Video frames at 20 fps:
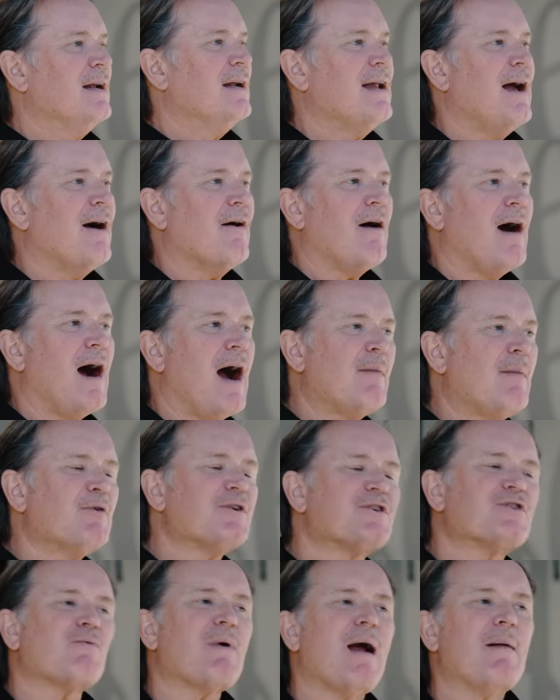Now,
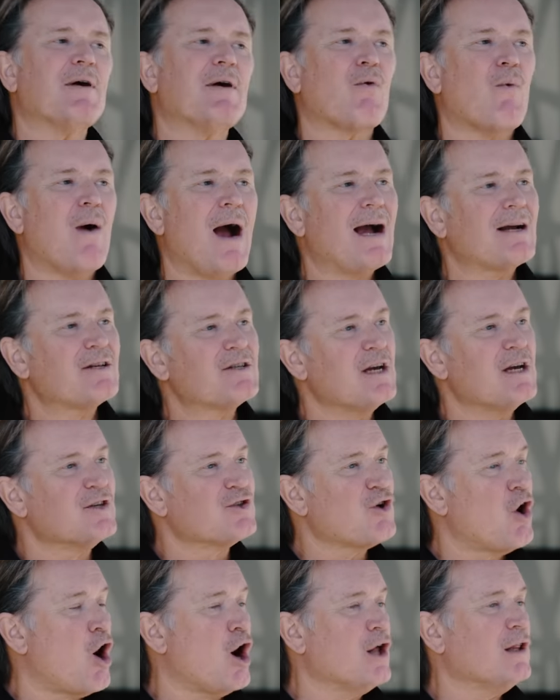hybrid ceramic wax
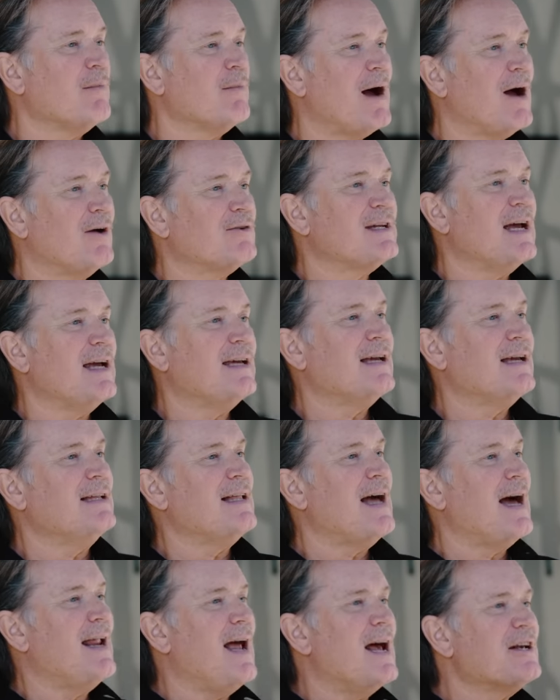is all about taking
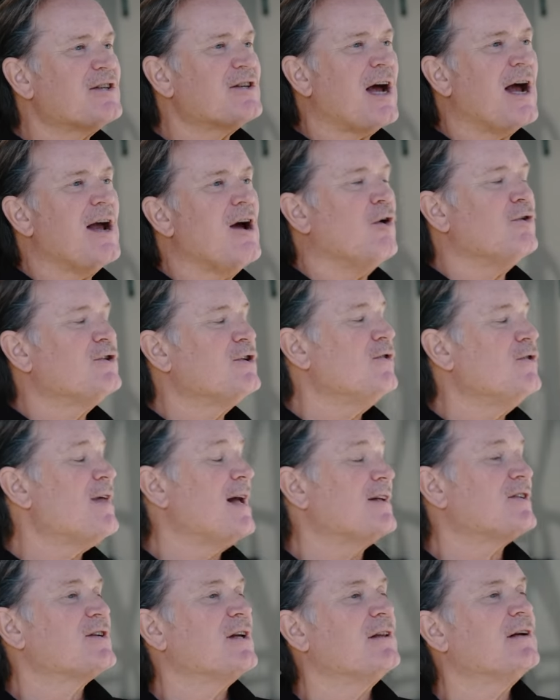that SiO2,
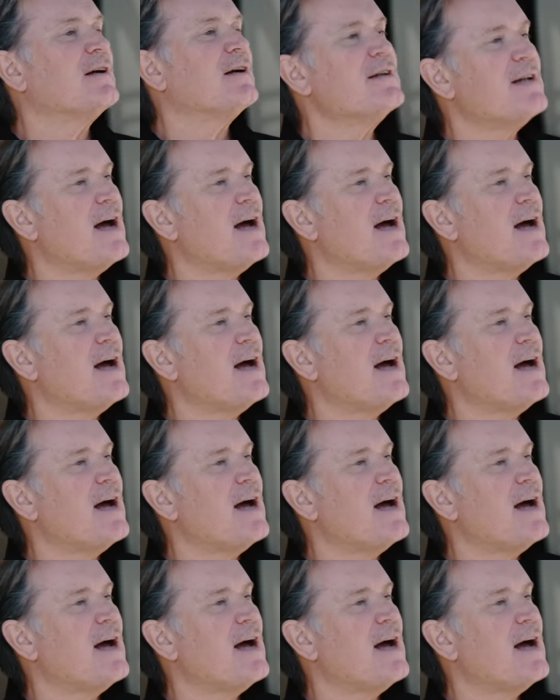that silicon